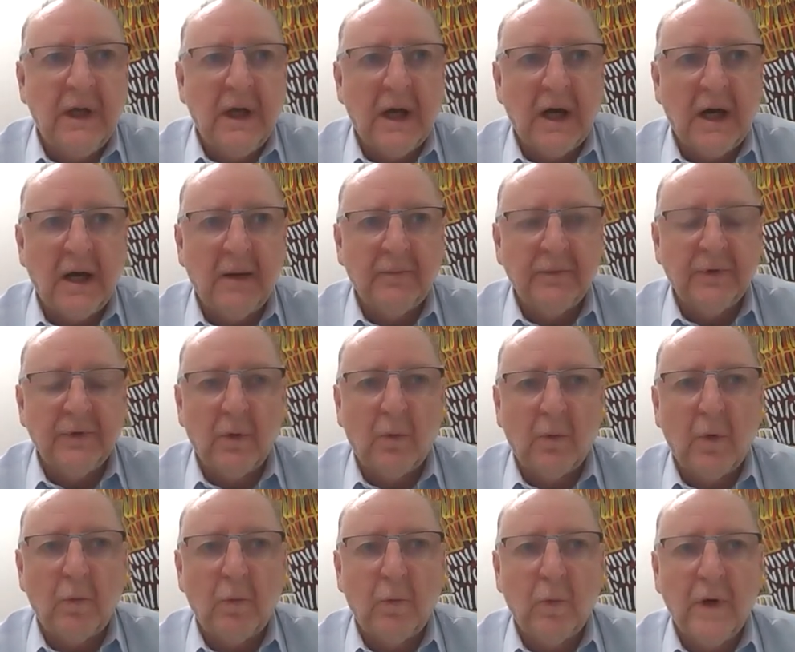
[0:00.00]

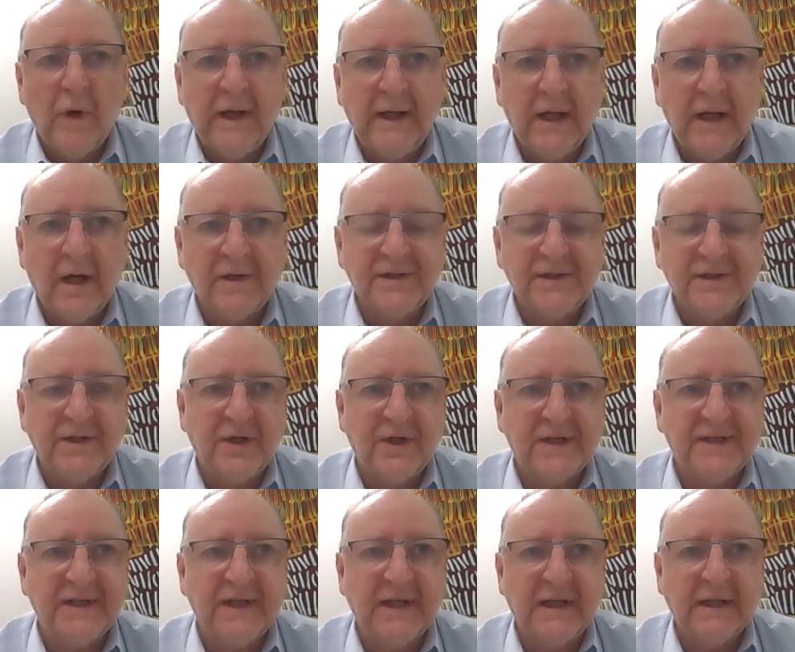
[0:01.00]
what we are
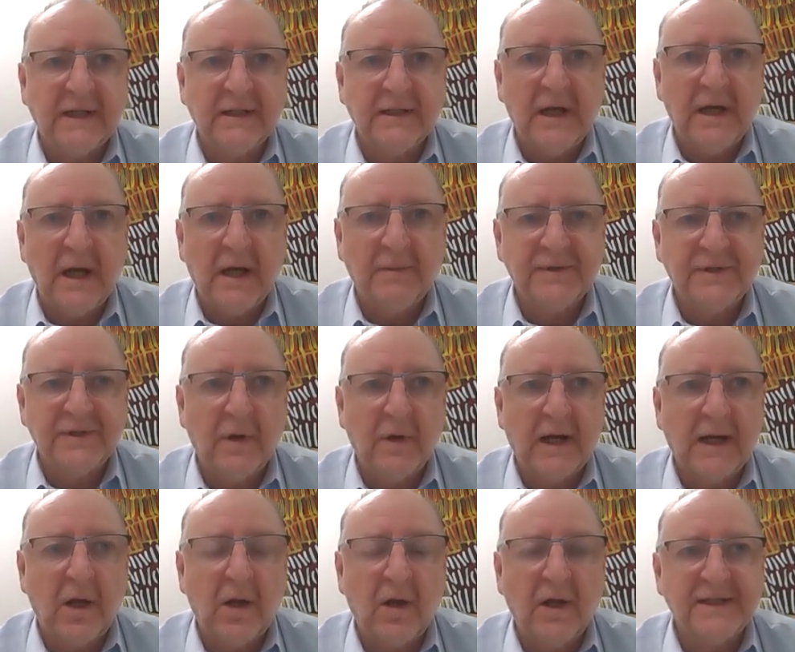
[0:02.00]
suggesting to our
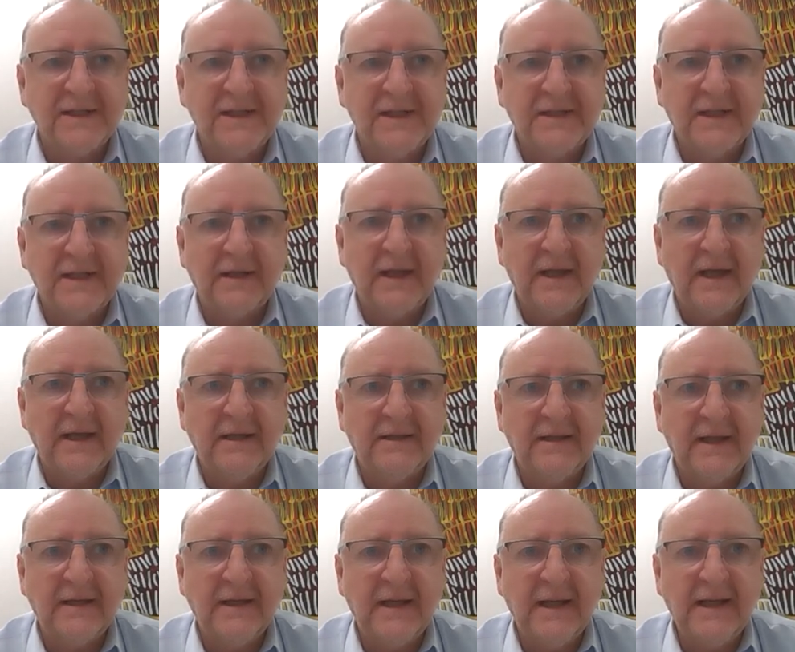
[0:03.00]
clients, is that
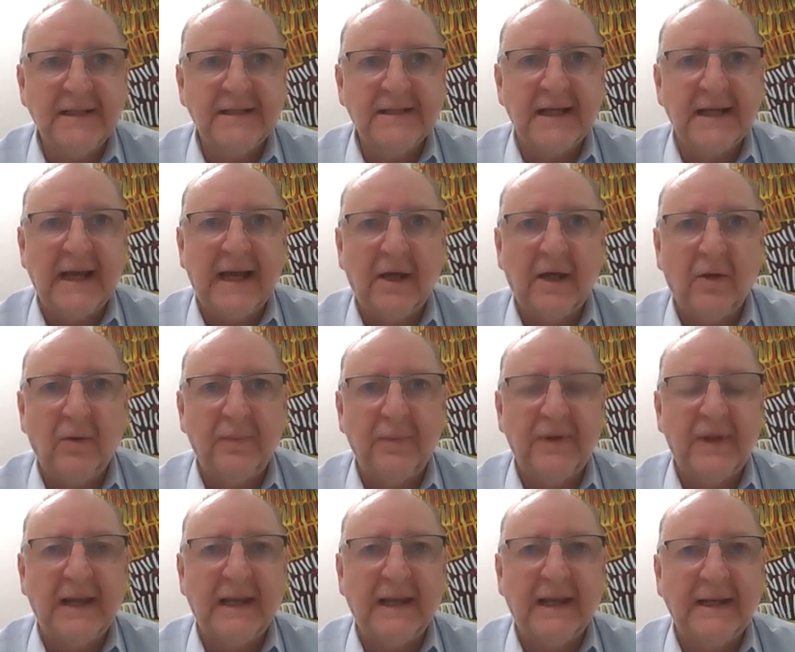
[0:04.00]
they need to help
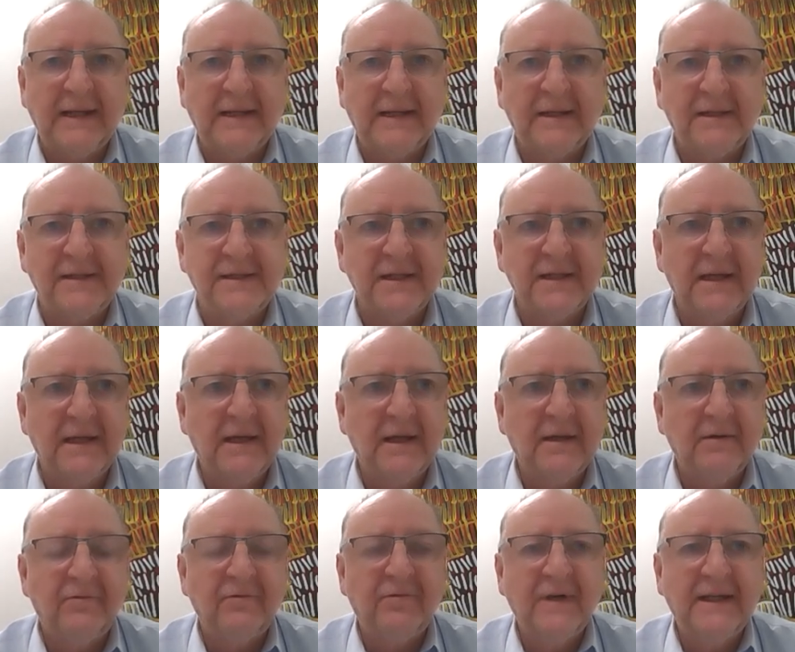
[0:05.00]
their leaders
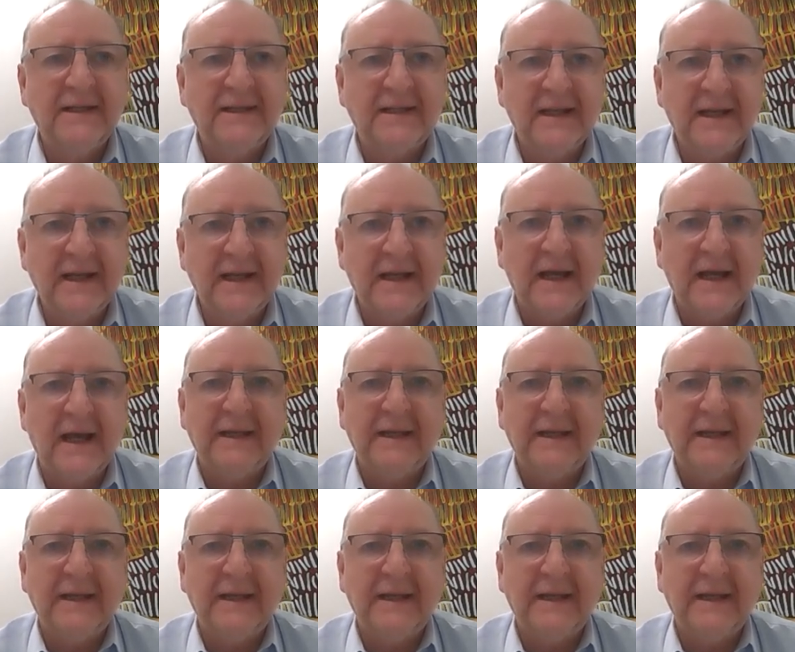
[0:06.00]
rethink,